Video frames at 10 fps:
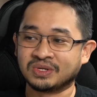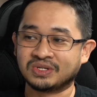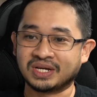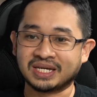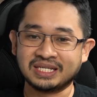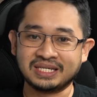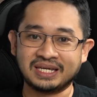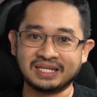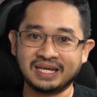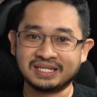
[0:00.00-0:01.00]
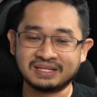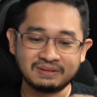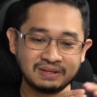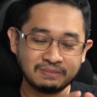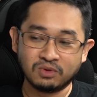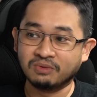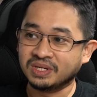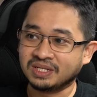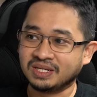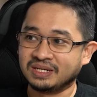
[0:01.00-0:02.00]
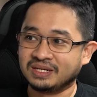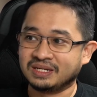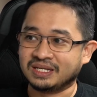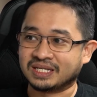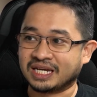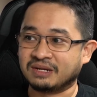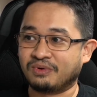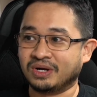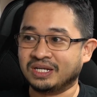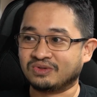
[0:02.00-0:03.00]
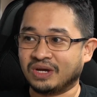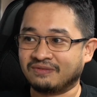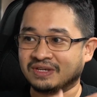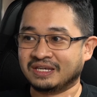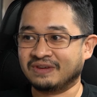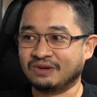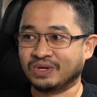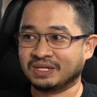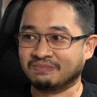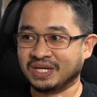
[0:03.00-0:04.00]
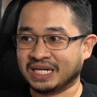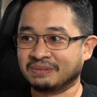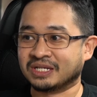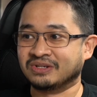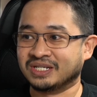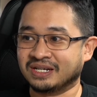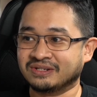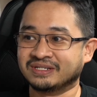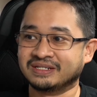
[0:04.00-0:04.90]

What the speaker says: So I guess in that moment, it's kind of pointless to have an event when the big names are not there.